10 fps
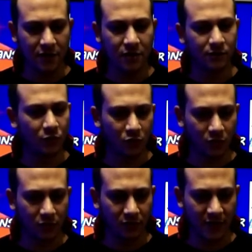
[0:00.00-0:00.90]
good
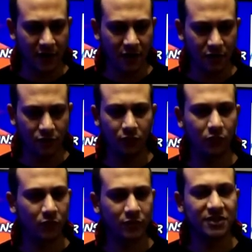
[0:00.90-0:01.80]
moral character
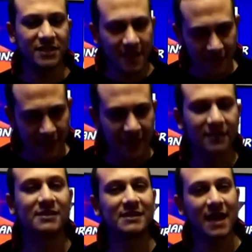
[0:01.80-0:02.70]
or setting an
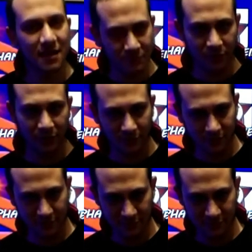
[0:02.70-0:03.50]
example